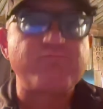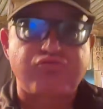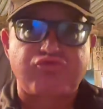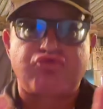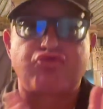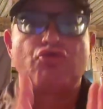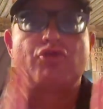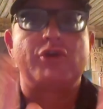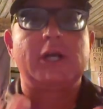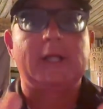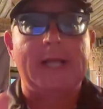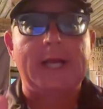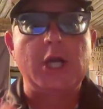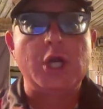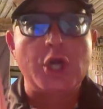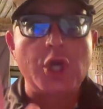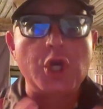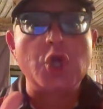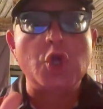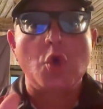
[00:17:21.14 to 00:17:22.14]
really
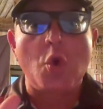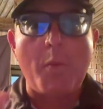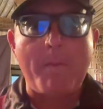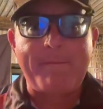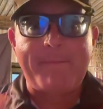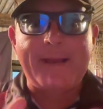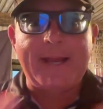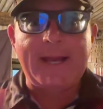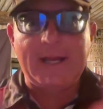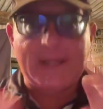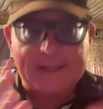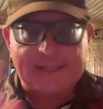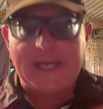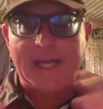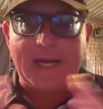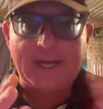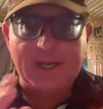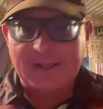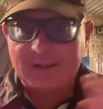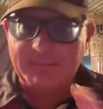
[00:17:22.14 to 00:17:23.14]
new big
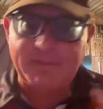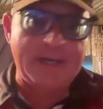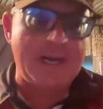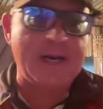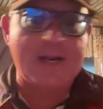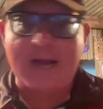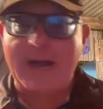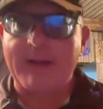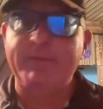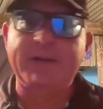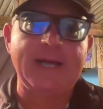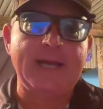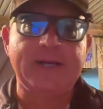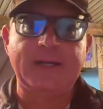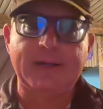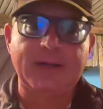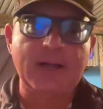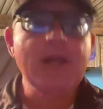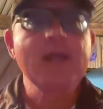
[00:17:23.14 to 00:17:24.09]
thing can be accommodated.